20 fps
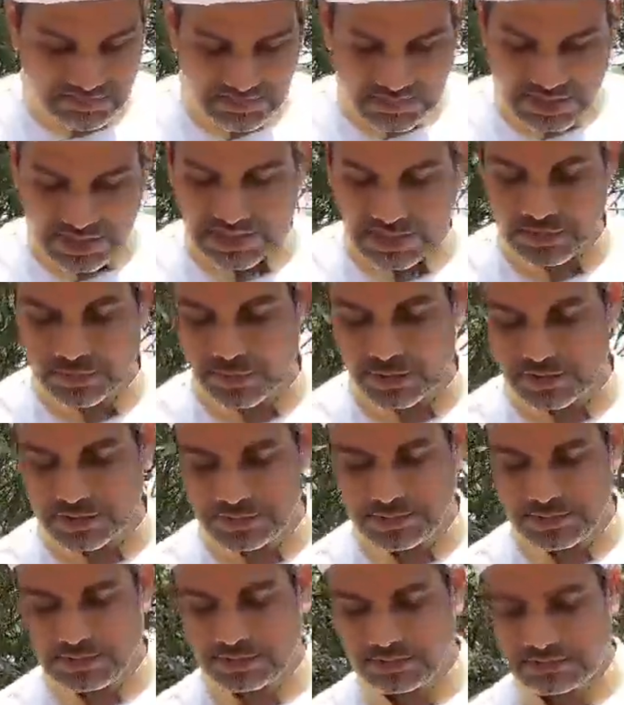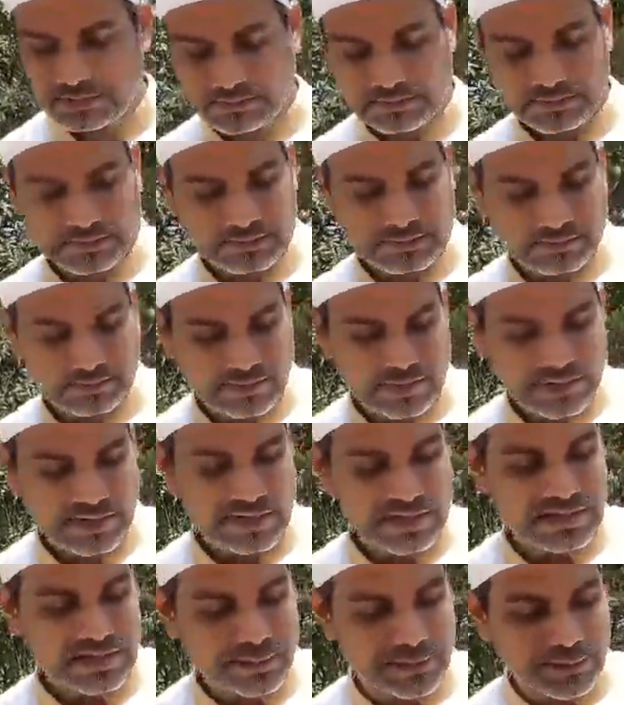this is possible. It's
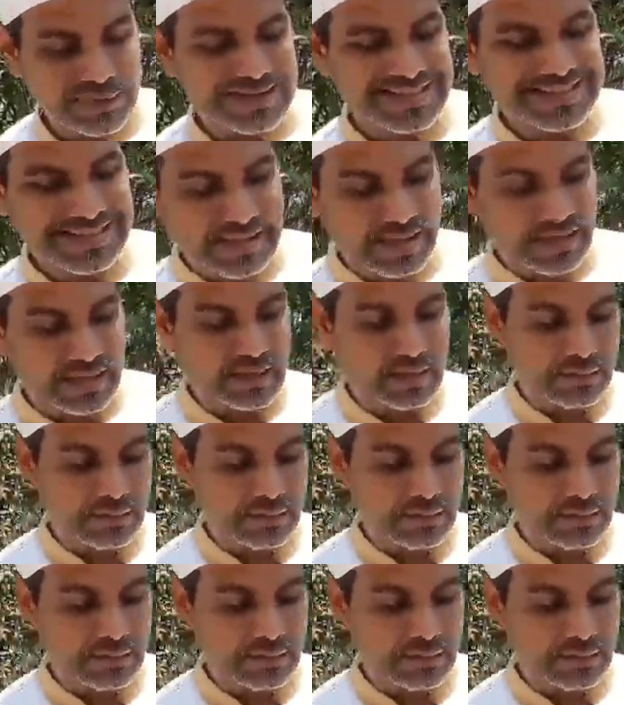the simplest thing,